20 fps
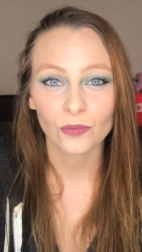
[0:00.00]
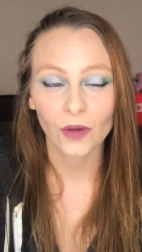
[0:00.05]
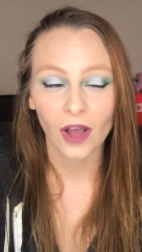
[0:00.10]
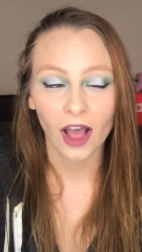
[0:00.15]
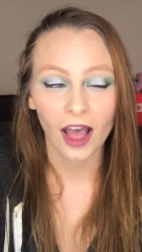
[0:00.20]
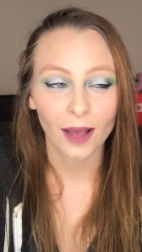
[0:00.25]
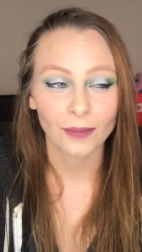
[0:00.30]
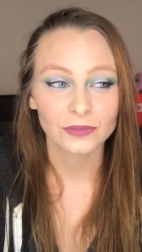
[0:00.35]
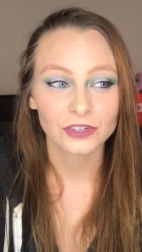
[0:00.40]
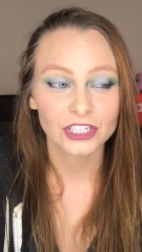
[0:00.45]

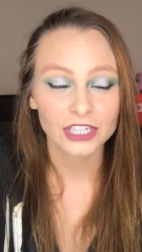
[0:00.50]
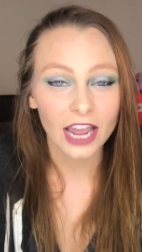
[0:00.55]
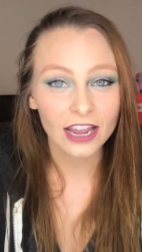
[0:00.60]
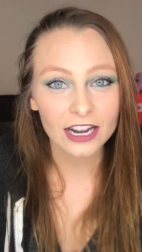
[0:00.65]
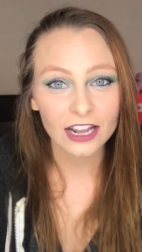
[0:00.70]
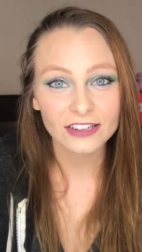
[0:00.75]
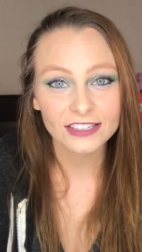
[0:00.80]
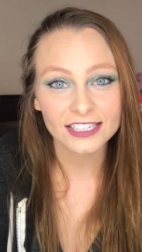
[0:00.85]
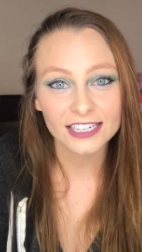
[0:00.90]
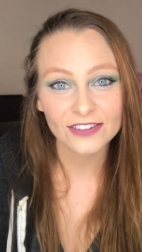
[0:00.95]
um, shout
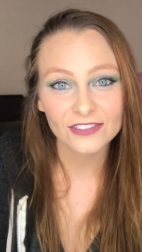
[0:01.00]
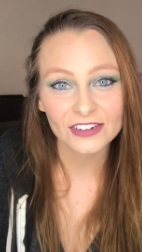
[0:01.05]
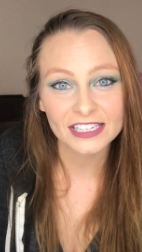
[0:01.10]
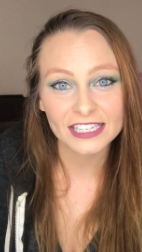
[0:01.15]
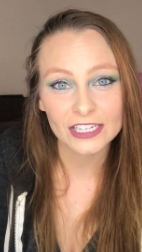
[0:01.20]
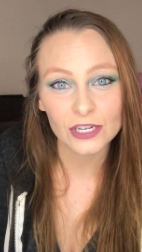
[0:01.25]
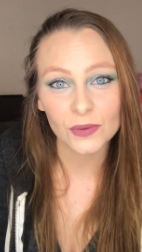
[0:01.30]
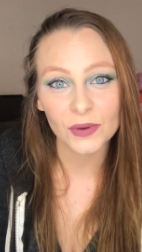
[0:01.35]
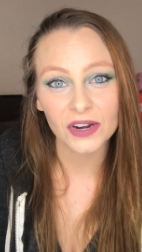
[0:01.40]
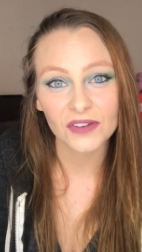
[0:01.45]
outs in every
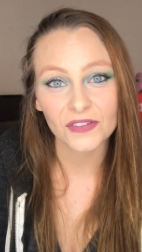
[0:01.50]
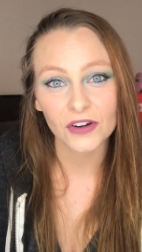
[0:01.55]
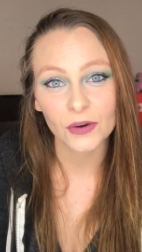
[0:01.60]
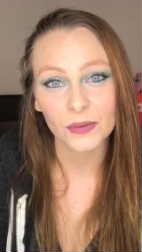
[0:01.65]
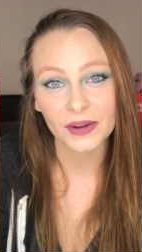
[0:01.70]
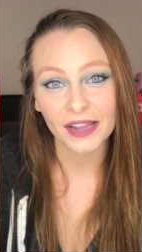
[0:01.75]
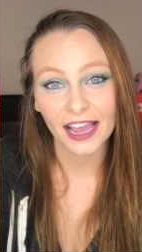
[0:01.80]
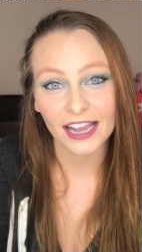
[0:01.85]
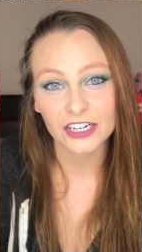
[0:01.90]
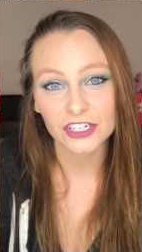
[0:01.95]
single one of our
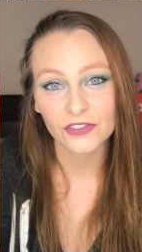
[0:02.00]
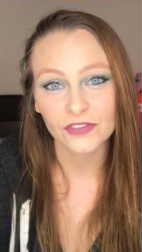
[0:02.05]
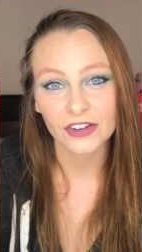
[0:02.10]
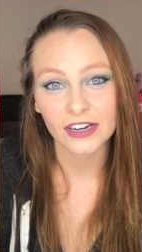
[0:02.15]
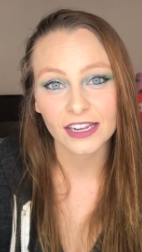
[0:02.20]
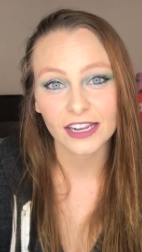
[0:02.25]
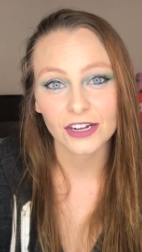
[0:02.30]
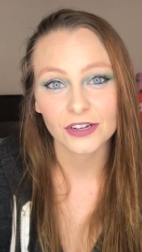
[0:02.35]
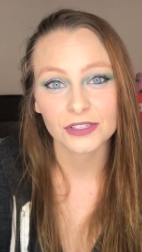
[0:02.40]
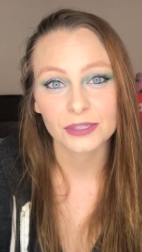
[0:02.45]
reaction
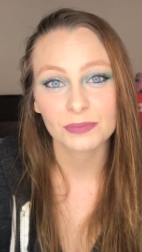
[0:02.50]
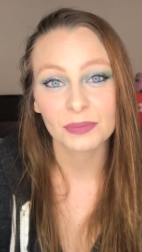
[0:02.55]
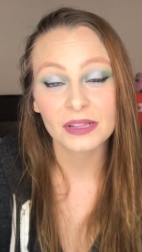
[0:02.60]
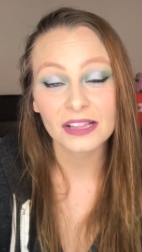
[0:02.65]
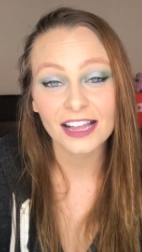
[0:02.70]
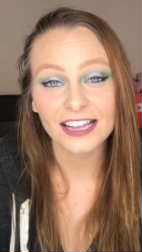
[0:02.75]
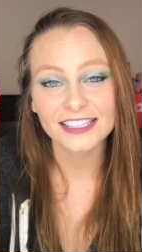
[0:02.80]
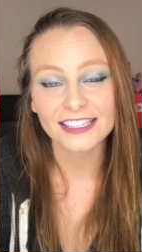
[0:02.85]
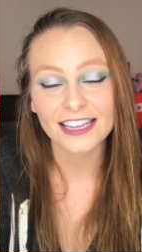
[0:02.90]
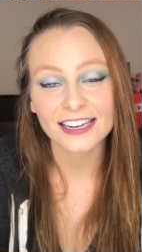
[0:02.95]
videos,
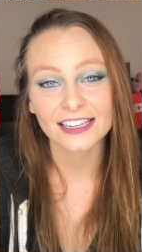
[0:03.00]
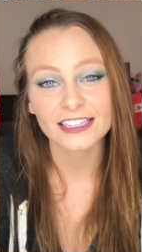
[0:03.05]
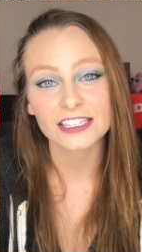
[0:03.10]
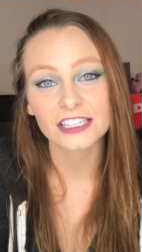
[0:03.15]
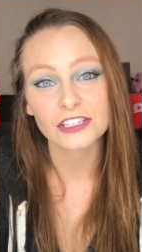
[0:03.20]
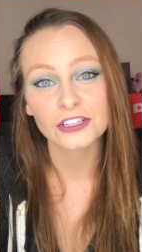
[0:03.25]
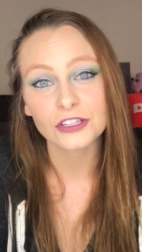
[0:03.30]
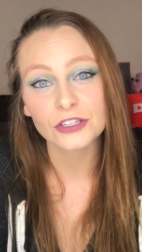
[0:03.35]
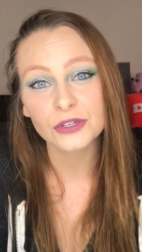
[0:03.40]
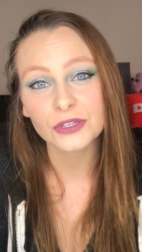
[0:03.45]
plus an
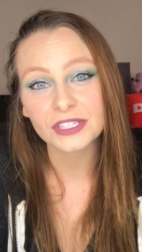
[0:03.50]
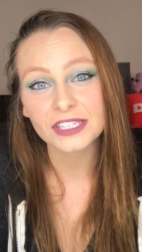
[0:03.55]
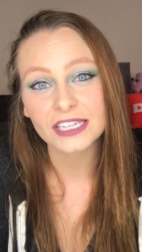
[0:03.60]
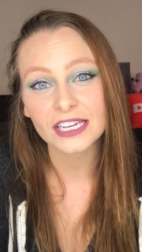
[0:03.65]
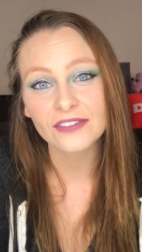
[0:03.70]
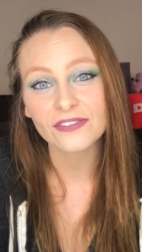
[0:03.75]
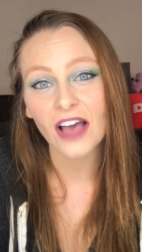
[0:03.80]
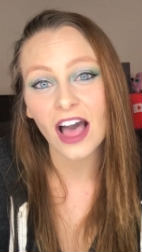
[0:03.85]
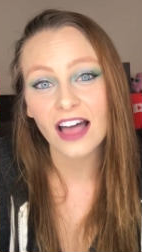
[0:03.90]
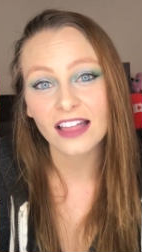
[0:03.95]

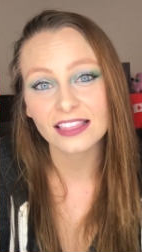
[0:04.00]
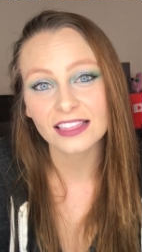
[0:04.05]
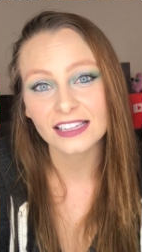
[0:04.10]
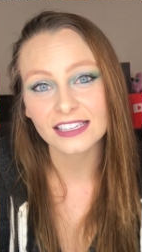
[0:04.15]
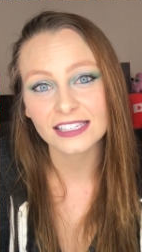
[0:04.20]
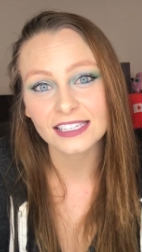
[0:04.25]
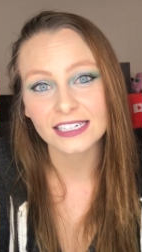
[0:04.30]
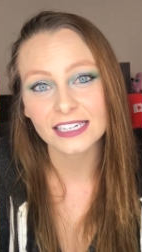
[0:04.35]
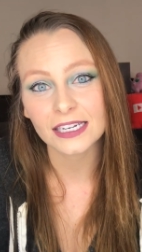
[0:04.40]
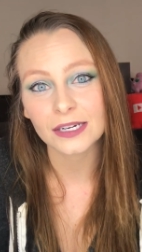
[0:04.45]
exclusive
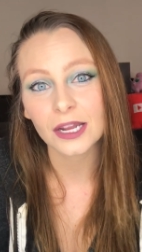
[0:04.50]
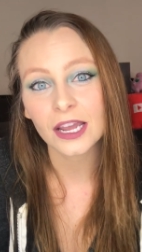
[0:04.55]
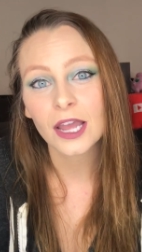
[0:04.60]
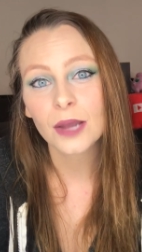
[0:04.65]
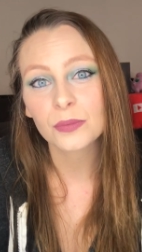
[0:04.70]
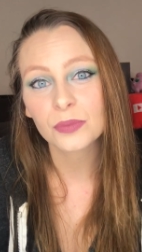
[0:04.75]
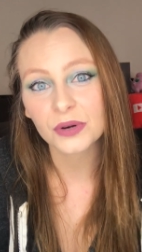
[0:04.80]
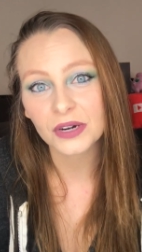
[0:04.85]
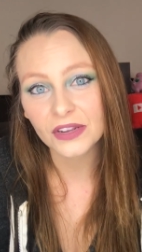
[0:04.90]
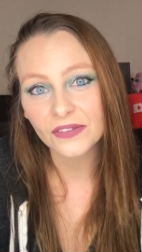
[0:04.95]
unlisted
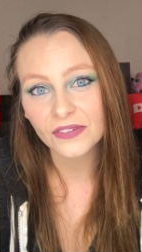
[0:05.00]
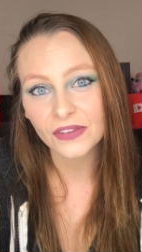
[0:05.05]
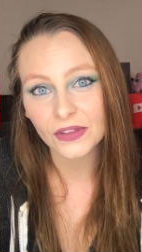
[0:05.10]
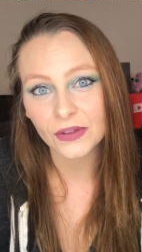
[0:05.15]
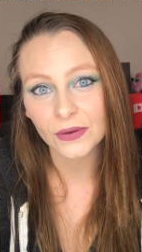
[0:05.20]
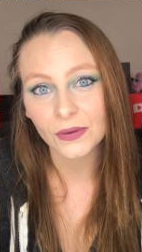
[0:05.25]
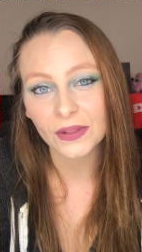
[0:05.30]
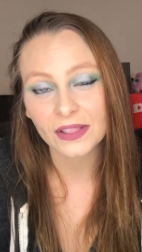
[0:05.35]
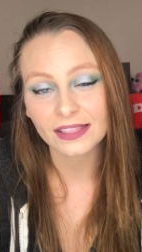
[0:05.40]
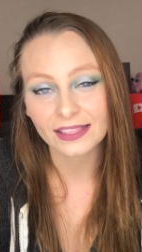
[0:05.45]

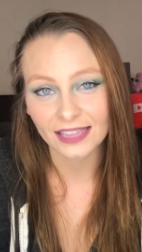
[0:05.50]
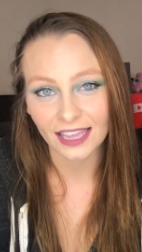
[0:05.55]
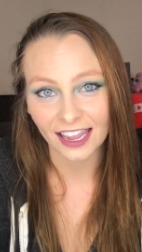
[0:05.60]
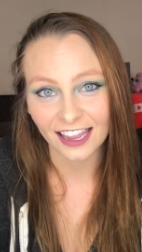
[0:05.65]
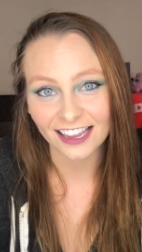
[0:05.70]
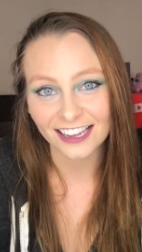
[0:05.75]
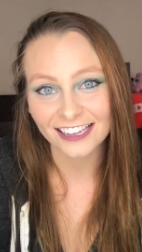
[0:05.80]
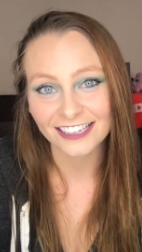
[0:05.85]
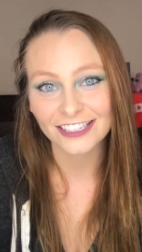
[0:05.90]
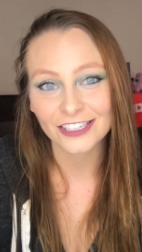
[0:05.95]
preview
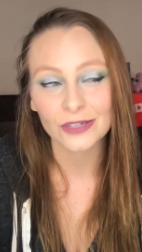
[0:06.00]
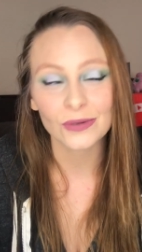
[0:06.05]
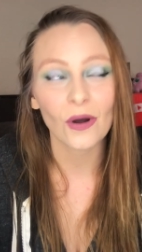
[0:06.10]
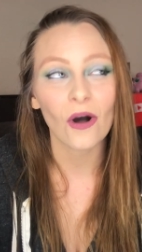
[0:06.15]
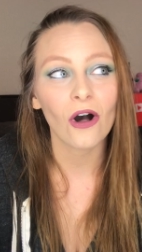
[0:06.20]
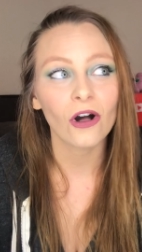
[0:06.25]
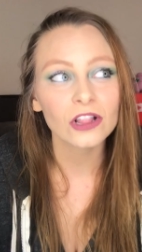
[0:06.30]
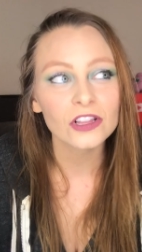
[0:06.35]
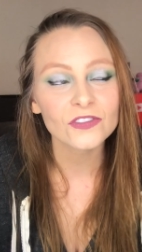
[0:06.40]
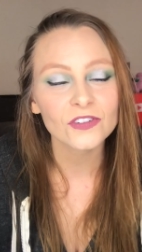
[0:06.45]
link to
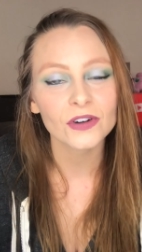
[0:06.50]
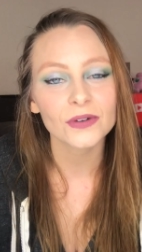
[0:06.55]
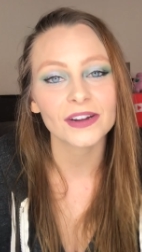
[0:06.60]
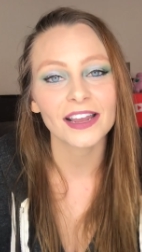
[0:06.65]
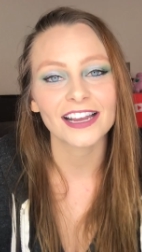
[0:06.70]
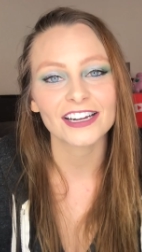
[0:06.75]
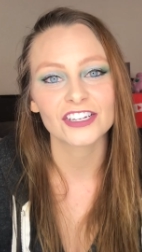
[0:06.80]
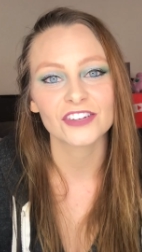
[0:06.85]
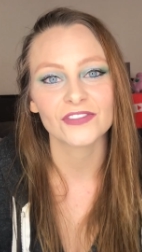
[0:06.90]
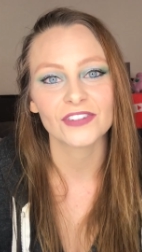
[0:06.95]
all of our
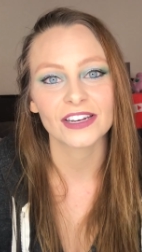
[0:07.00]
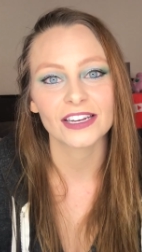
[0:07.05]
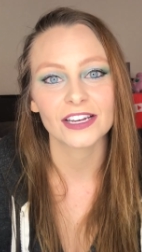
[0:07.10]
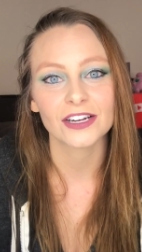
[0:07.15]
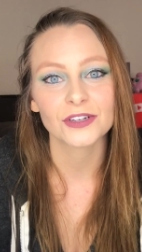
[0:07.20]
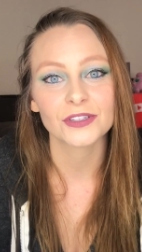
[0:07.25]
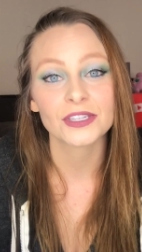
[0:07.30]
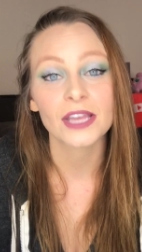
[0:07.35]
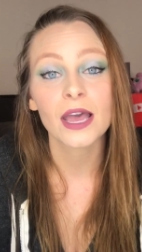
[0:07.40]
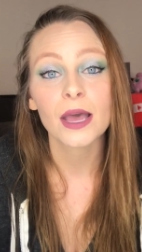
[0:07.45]
reaction
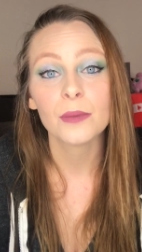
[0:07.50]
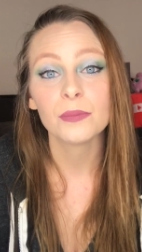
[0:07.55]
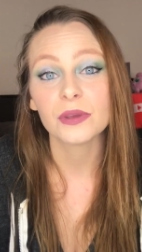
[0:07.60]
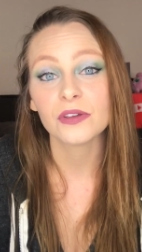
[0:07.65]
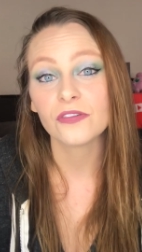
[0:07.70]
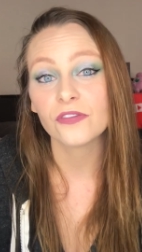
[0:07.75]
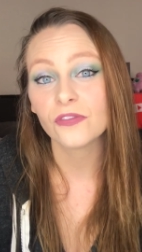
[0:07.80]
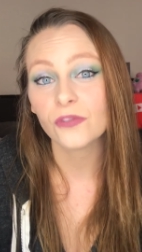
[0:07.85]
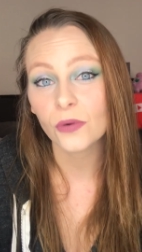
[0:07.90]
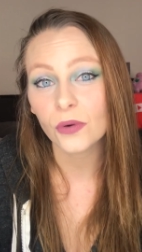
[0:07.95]
videos
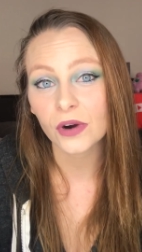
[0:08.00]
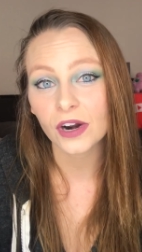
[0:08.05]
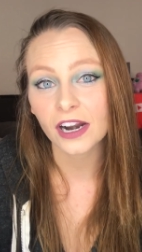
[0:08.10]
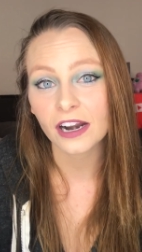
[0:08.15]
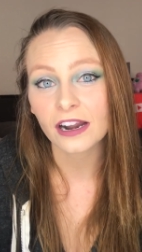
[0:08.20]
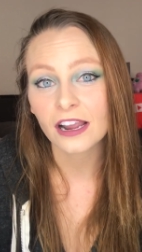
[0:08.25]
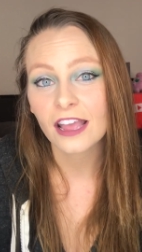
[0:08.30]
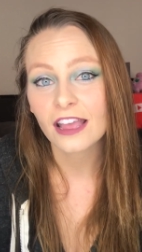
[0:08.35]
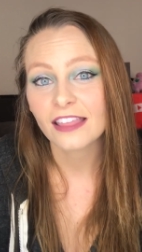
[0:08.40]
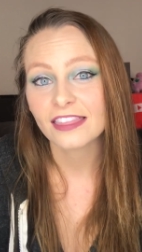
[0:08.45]

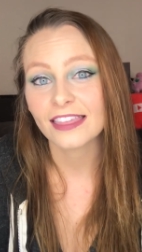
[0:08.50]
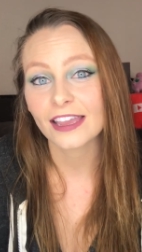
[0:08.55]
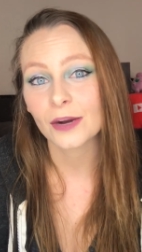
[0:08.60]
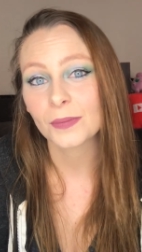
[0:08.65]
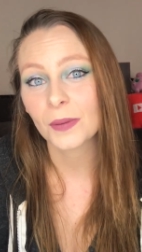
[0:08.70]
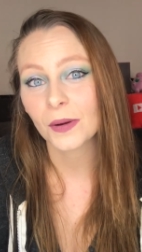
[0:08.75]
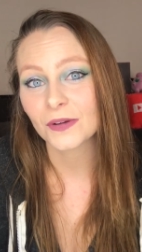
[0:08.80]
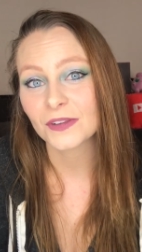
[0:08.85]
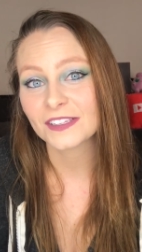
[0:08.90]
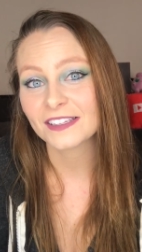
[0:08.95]
before they are
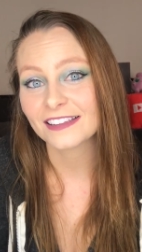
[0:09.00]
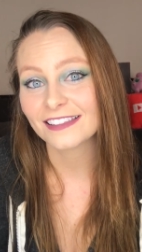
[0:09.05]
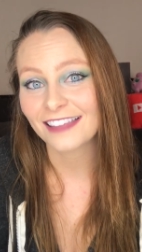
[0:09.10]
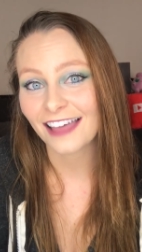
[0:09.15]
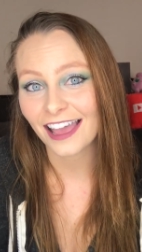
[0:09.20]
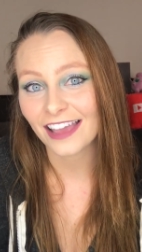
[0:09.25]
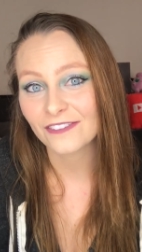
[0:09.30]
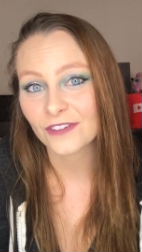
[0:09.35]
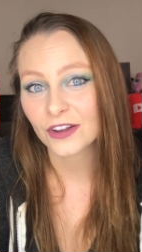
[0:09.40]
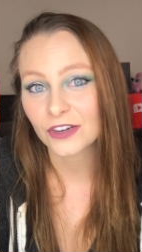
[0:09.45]
posted
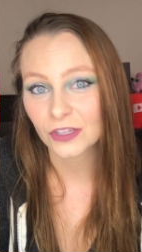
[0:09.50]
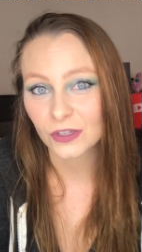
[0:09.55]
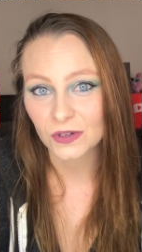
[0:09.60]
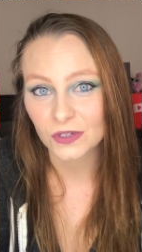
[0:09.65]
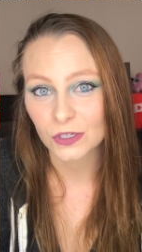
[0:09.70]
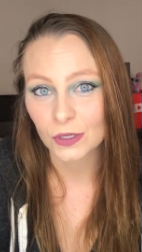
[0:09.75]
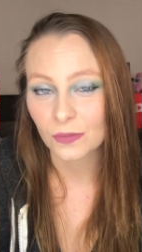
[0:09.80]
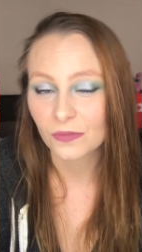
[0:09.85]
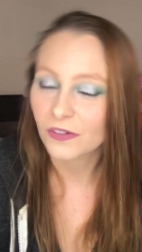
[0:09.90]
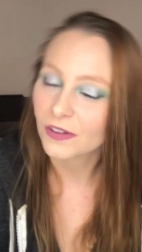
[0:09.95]
live on
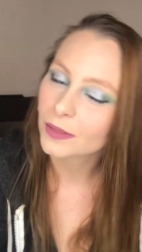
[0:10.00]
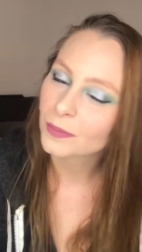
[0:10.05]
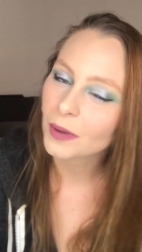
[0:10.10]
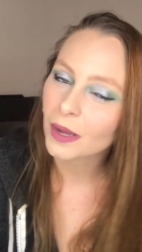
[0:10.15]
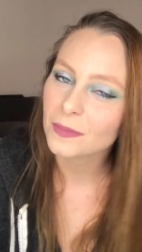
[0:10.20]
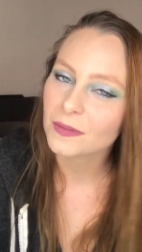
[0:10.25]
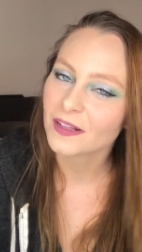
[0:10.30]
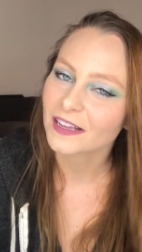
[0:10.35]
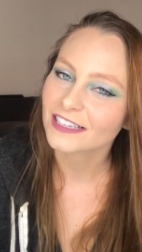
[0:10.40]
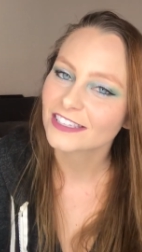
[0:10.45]
YouTube for the
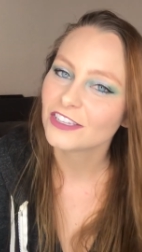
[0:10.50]
public.